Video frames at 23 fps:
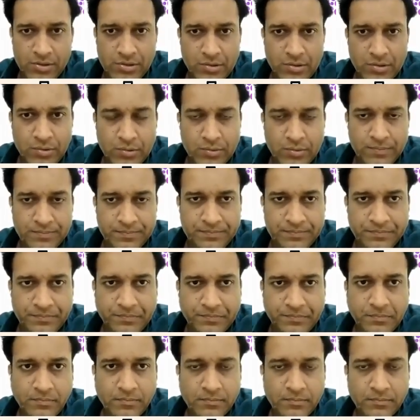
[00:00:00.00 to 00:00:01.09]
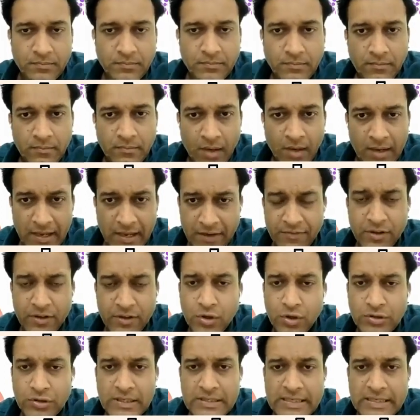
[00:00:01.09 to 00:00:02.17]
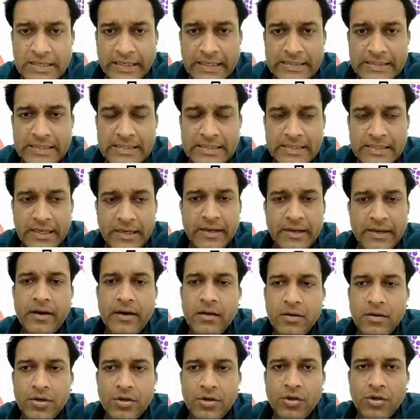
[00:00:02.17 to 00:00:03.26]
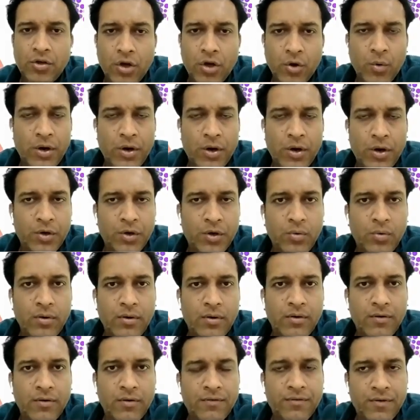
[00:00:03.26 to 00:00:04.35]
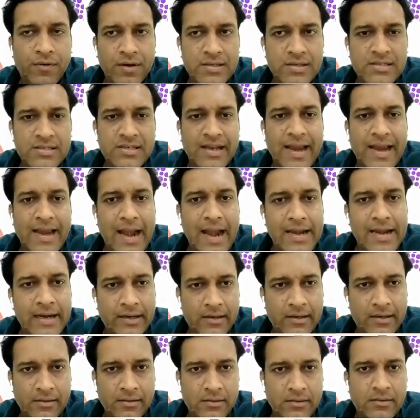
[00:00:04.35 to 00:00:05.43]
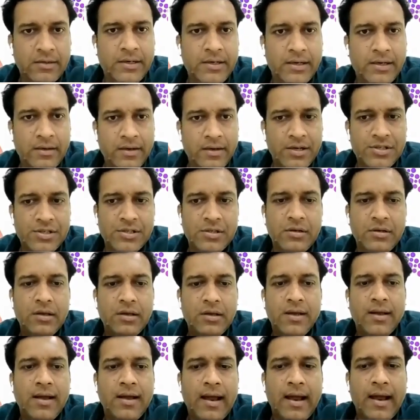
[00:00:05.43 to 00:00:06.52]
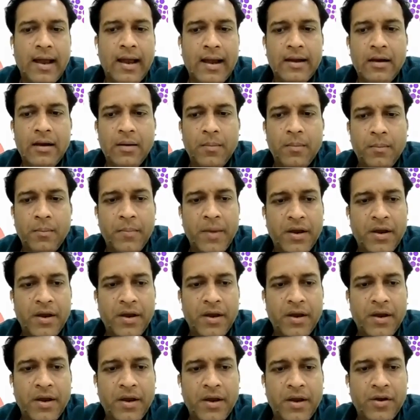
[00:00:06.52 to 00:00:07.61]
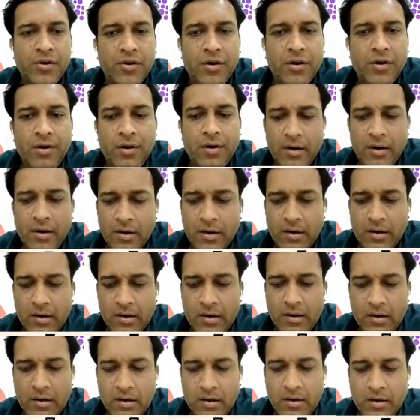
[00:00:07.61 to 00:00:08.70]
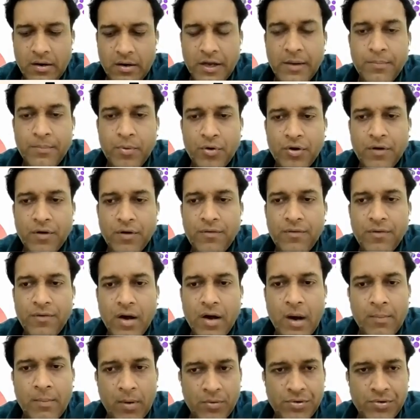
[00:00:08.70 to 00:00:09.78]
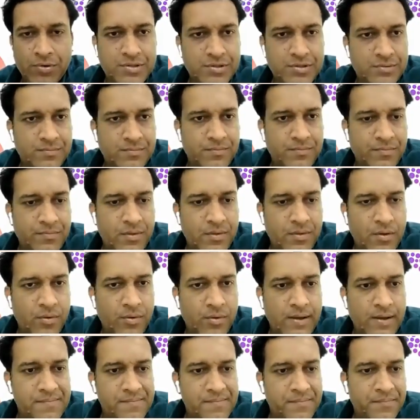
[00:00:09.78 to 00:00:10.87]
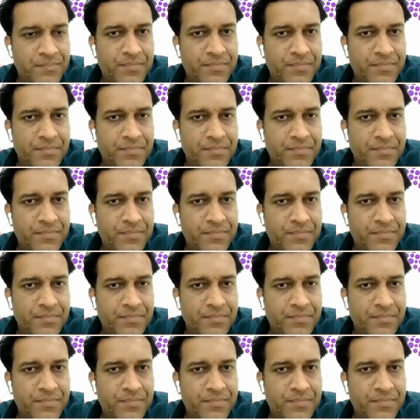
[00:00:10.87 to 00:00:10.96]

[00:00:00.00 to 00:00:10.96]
So even though the status is declared, you are going to first edit the declaration and make your input of amounts. Okay.